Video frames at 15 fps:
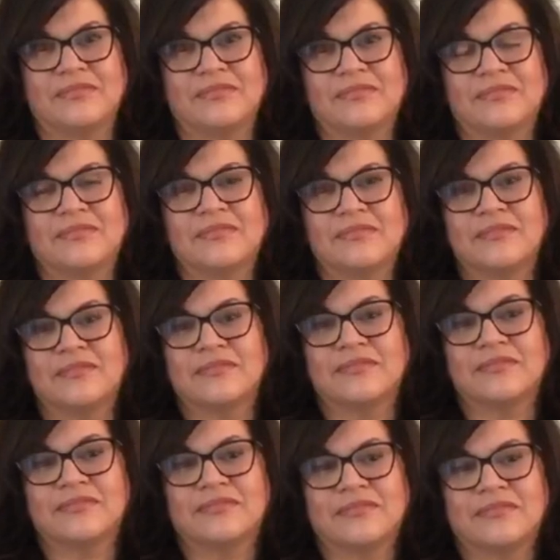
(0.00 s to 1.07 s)

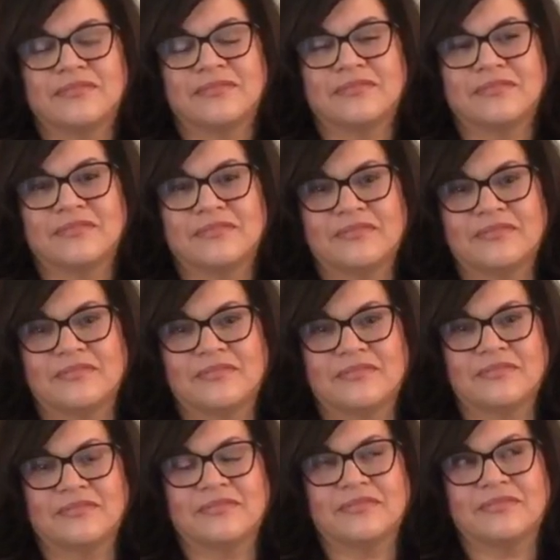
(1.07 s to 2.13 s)

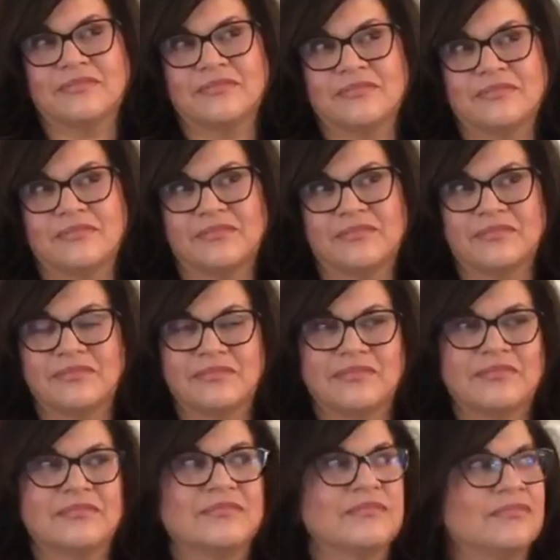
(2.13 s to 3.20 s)

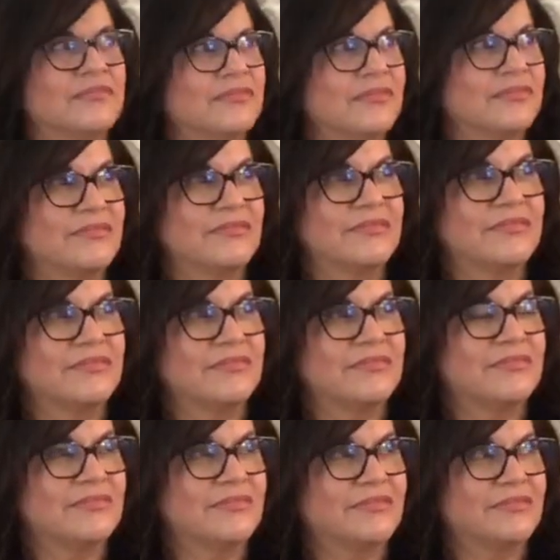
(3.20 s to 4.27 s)

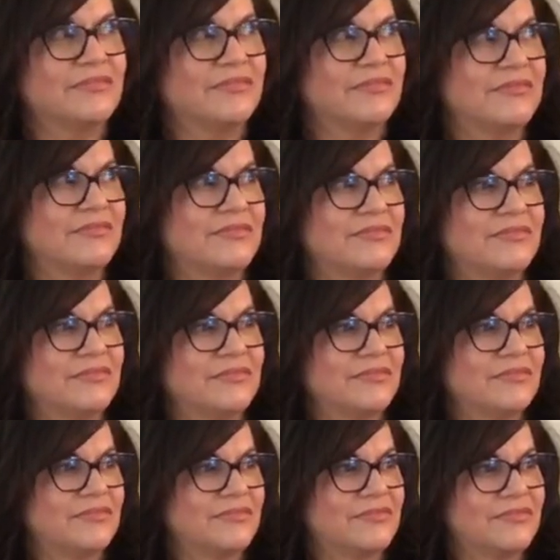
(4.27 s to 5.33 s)

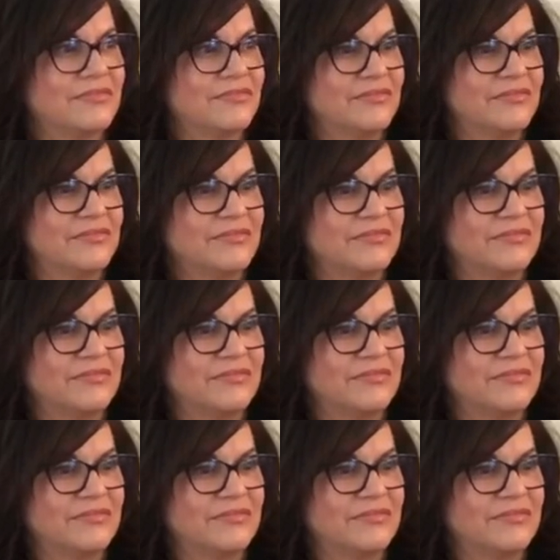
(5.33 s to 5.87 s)
The person shown says nothing.